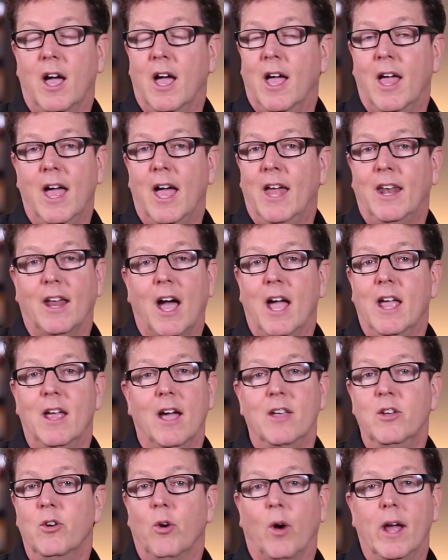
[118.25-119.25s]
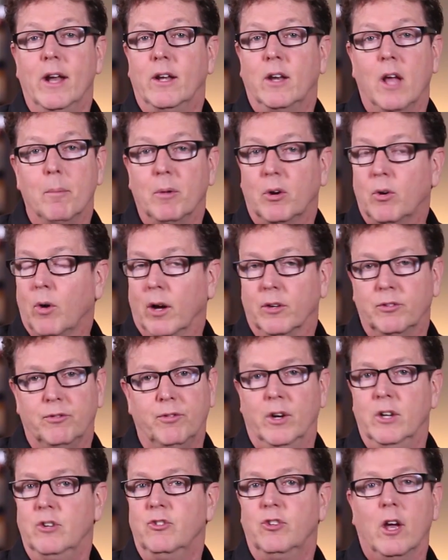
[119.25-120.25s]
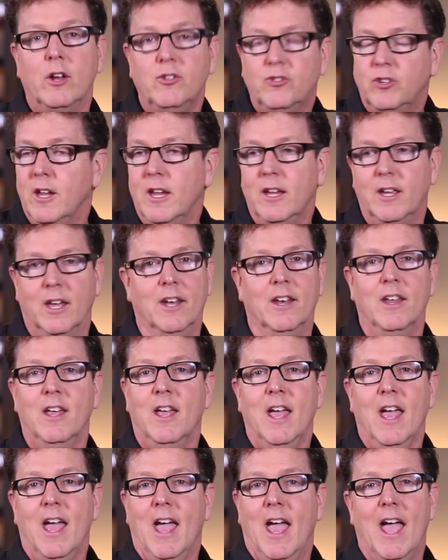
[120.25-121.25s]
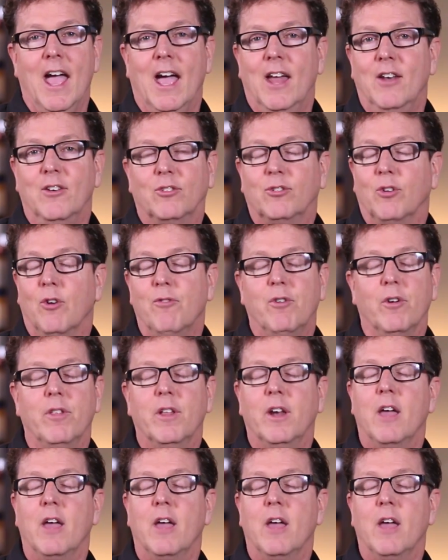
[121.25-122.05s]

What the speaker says: and I had come across very judging and so forth.